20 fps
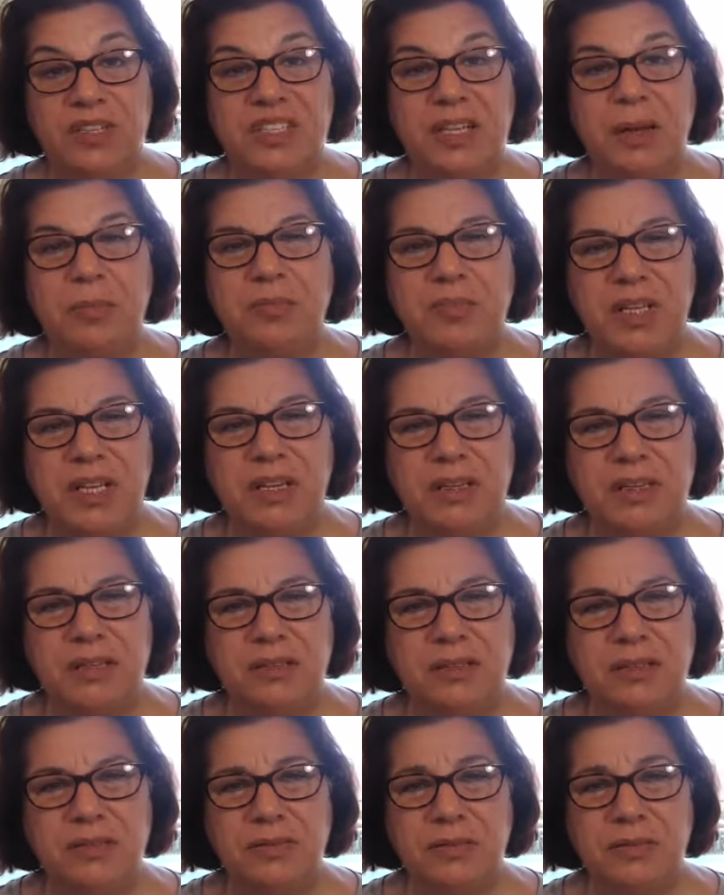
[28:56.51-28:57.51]
Something,
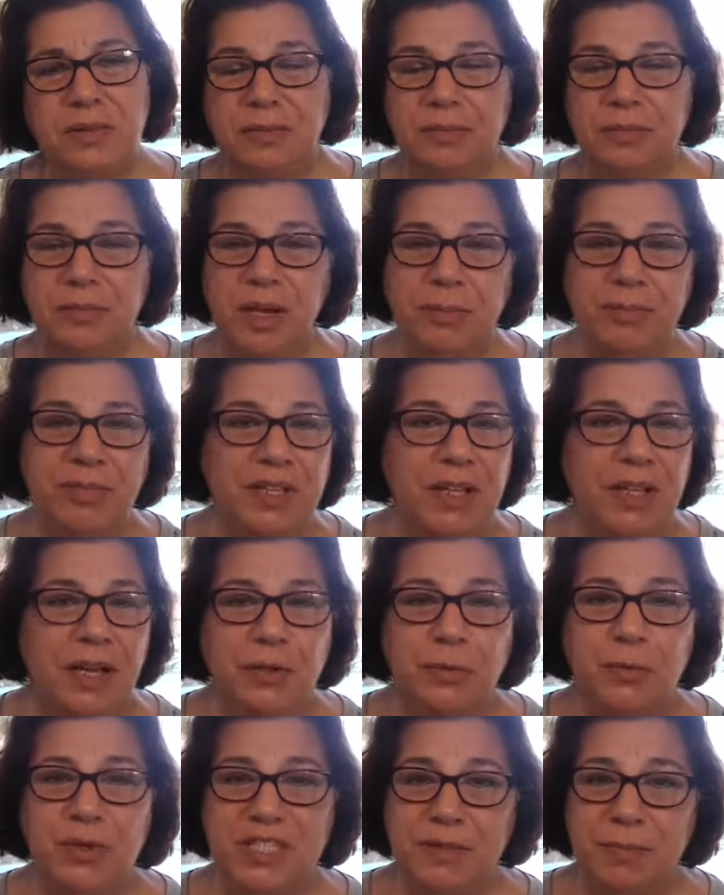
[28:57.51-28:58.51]
maybe
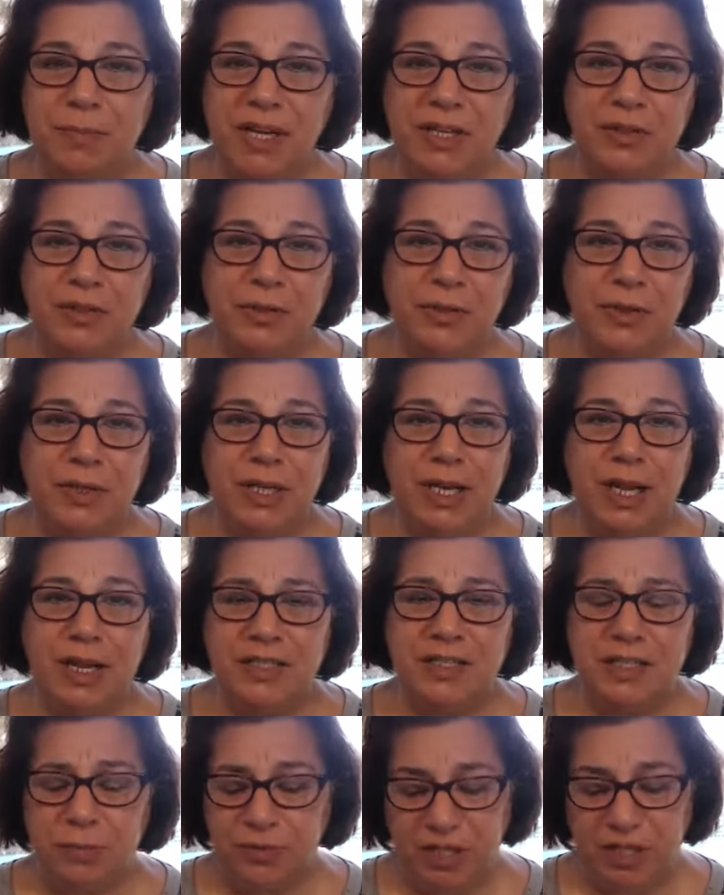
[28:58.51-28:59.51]
that was my turn
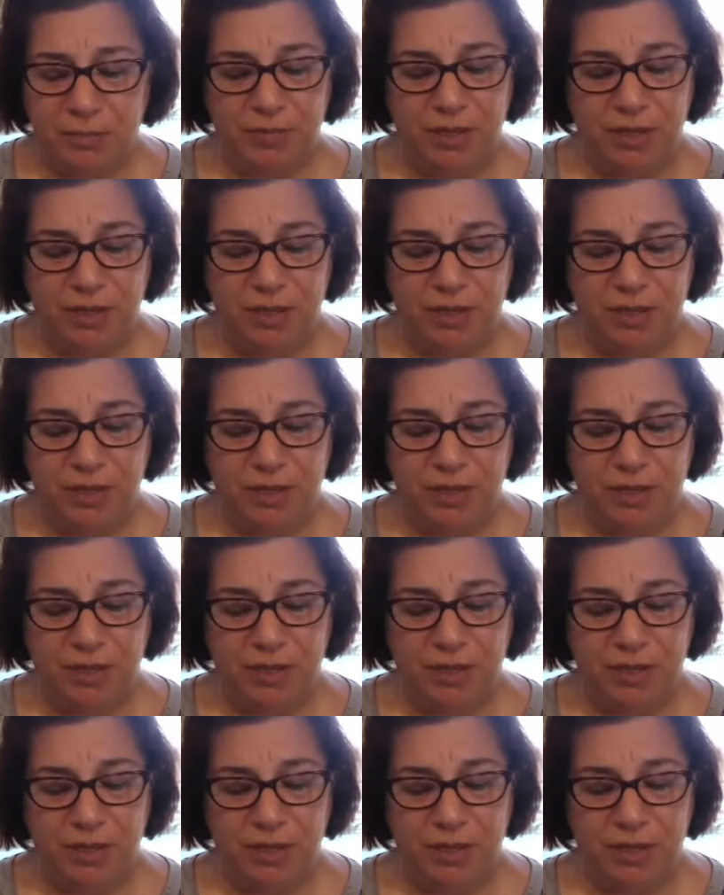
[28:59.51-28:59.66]
last week.